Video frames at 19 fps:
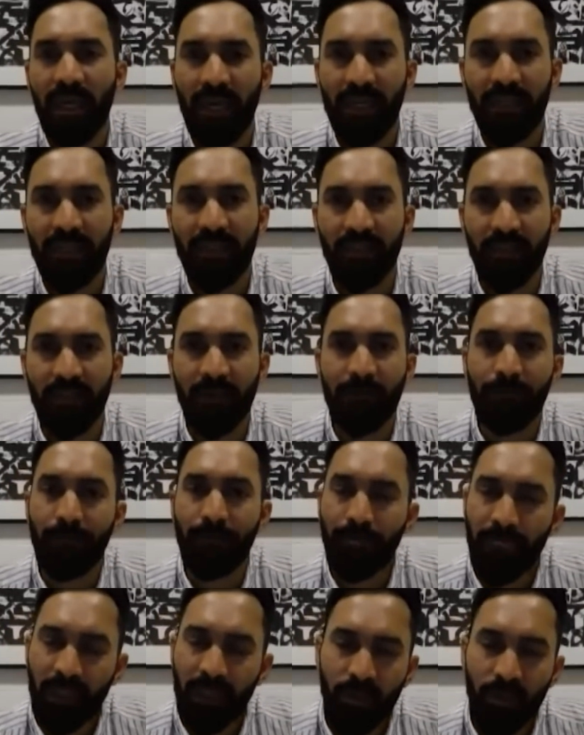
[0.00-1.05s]
And,
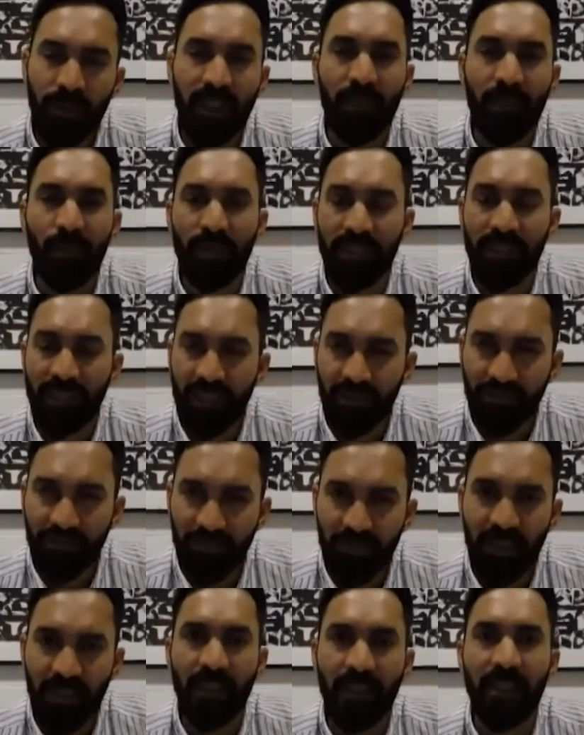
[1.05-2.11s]
you know, they will
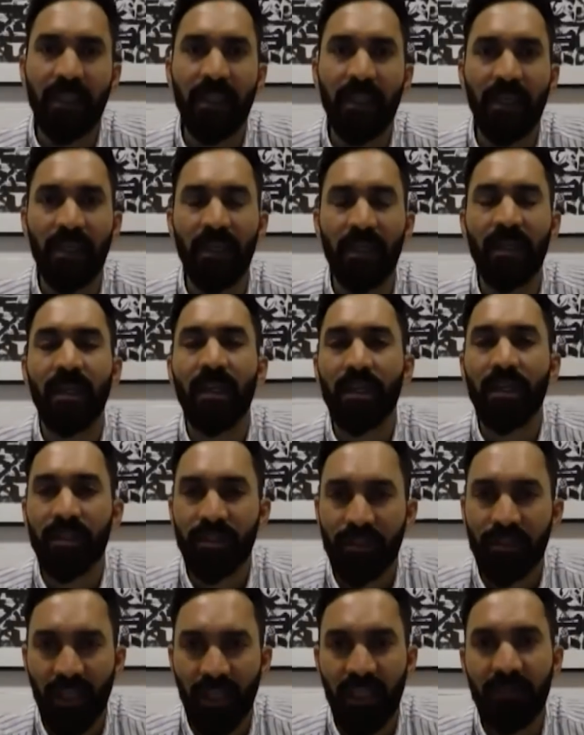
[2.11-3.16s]
definitely
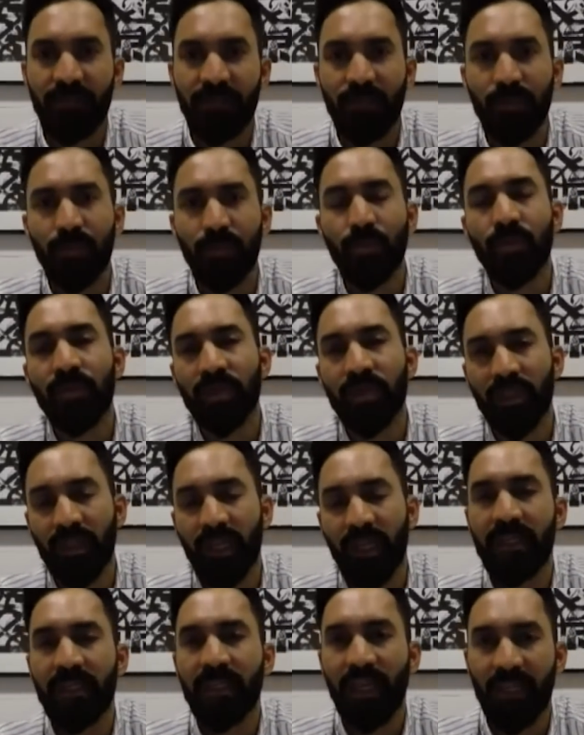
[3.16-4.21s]
strive to move in the
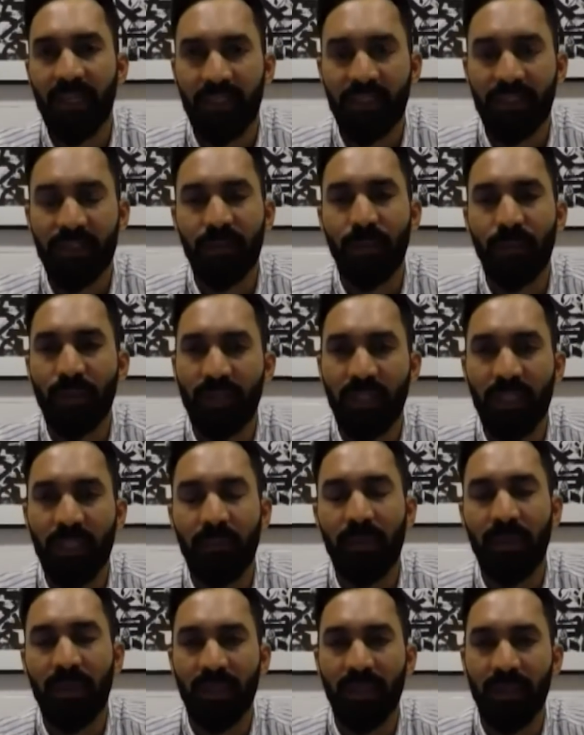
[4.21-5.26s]
right direction with
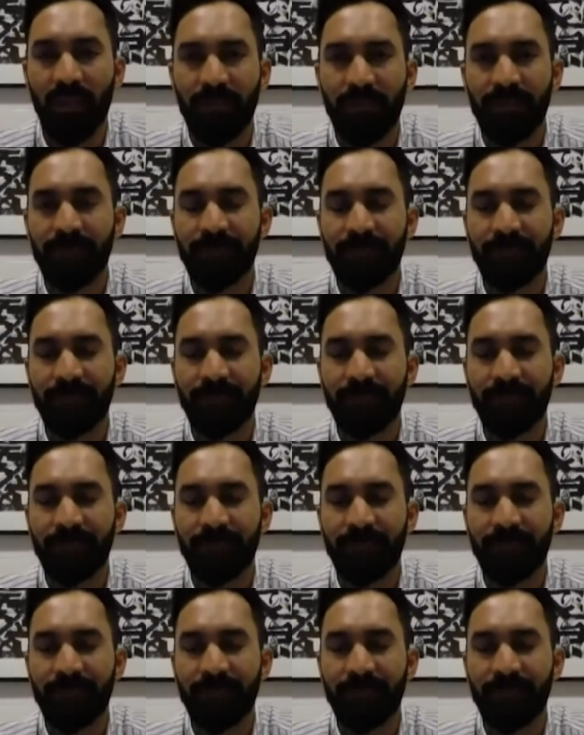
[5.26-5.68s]
Team India.